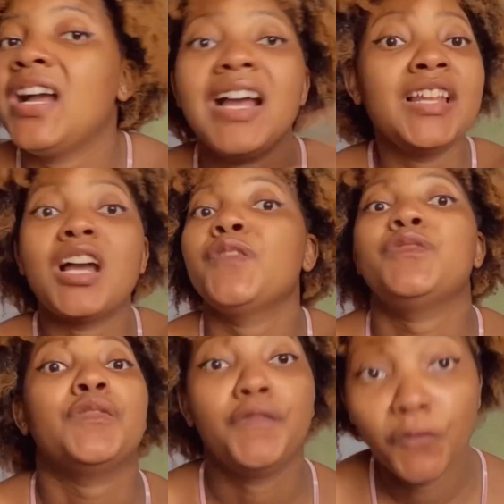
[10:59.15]
I love
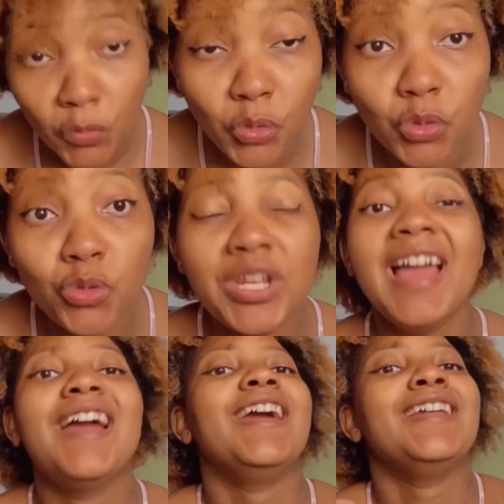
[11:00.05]
the food,
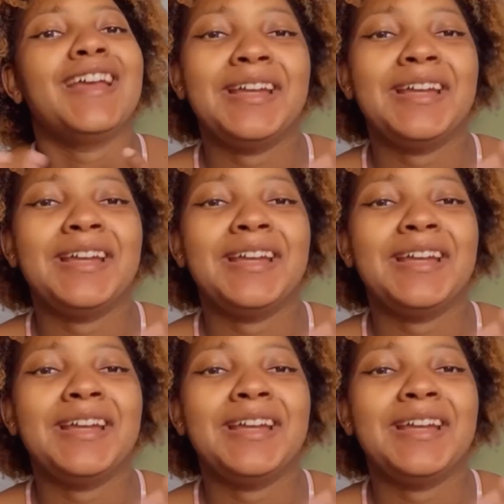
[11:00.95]
and I